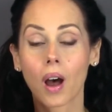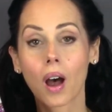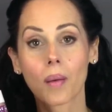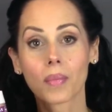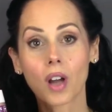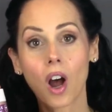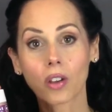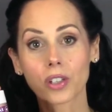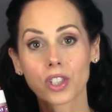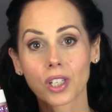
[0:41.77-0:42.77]
um,
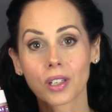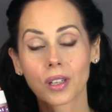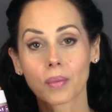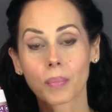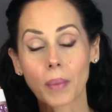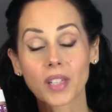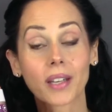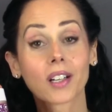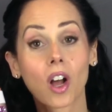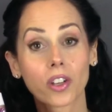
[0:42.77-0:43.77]
Collagen
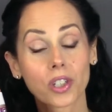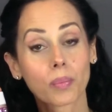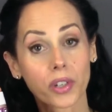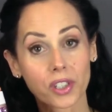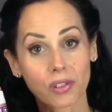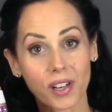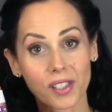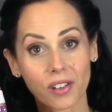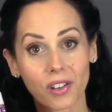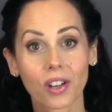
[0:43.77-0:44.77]
Peptide and Collagen
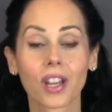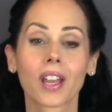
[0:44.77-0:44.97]
Moisturizer.